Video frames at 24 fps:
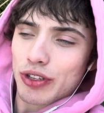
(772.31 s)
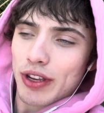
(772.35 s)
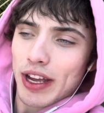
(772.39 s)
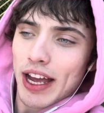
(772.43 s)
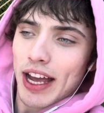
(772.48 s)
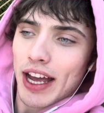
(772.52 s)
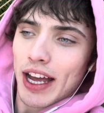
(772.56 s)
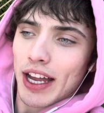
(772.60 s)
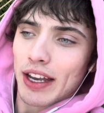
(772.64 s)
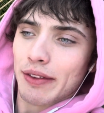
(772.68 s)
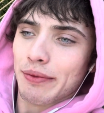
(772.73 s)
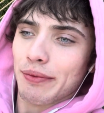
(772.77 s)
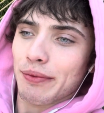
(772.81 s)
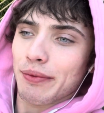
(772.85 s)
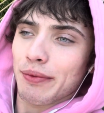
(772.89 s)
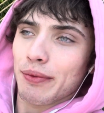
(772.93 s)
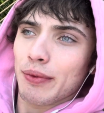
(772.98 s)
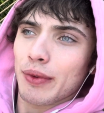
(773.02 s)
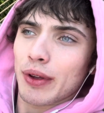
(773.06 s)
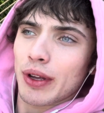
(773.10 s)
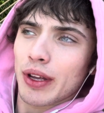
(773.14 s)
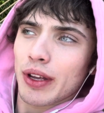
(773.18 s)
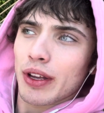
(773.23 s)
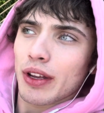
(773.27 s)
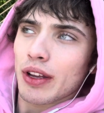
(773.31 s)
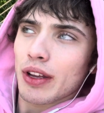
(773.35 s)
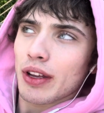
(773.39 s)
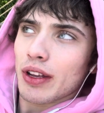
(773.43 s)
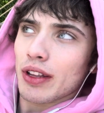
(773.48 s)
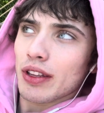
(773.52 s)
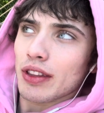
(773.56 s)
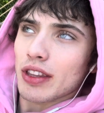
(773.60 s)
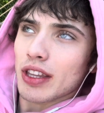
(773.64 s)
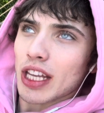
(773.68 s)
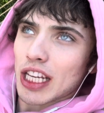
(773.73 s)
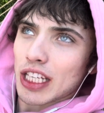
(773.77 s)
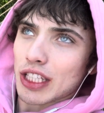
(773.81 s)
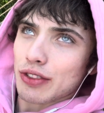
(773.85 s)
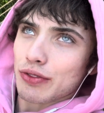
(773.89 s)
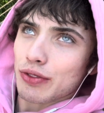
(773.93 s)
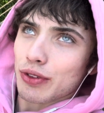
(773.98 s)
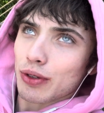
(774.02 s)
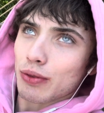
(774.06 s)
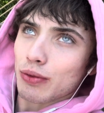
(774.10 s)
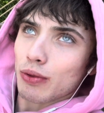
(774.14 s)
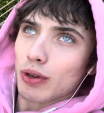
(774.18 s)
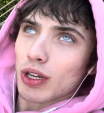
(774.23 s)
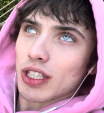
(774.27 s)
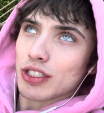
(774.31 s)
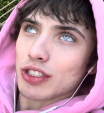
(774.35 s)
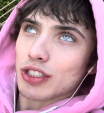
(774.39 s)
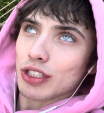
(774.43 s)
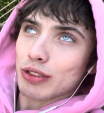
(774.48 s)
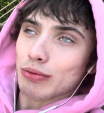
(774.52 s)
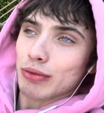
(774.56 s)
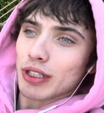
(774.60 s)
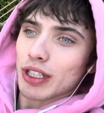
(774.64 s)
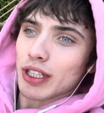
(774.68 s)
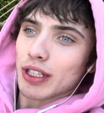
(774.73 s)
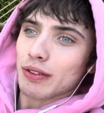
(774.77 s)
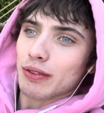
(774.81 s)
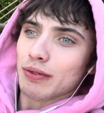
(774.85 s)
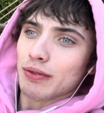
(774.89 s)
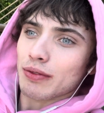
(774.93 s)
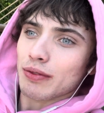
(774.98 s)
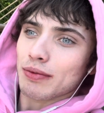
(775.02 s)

had. Thanks for watching me.